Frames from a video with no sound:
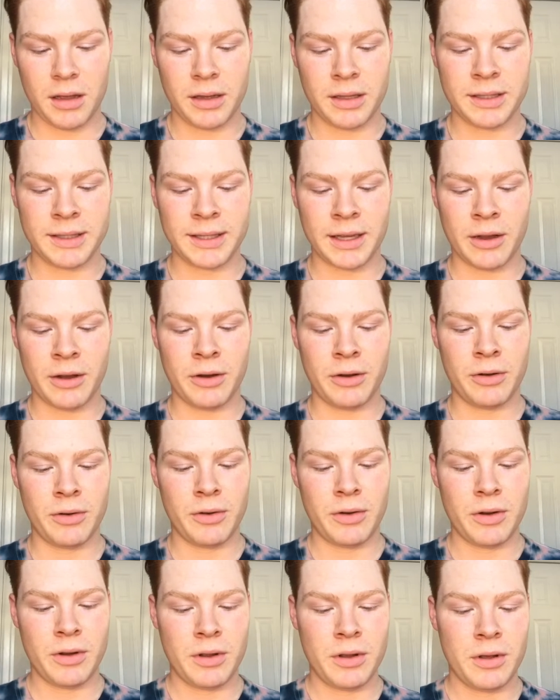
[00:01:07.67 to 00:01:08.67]
And
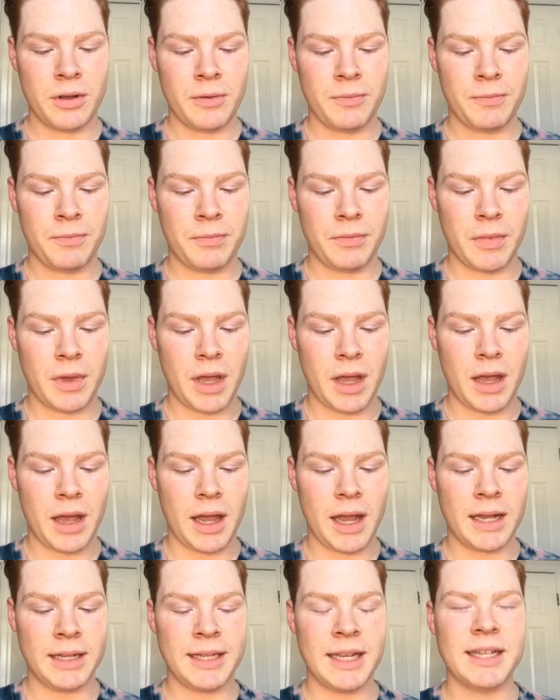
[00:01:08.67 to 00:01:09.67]
so
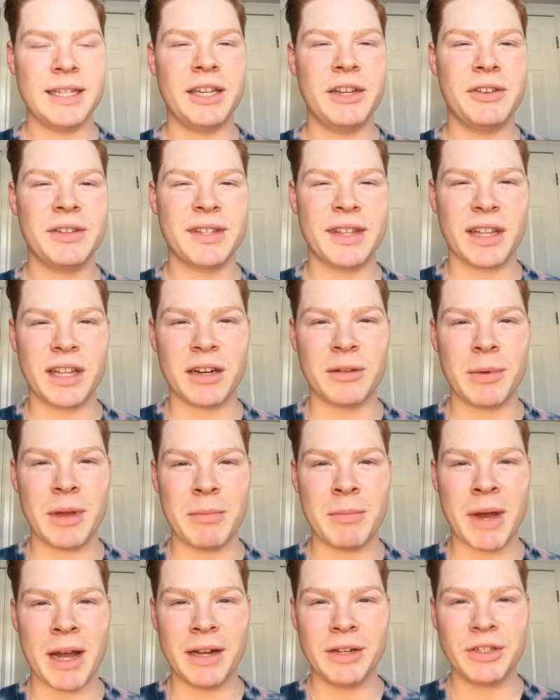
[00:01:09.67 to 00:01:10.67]
I tend to use a little
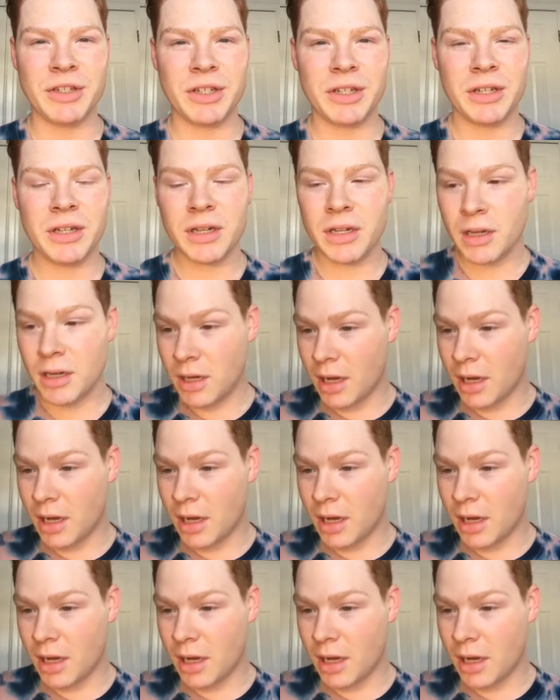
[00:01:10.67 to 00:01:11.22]
bit much,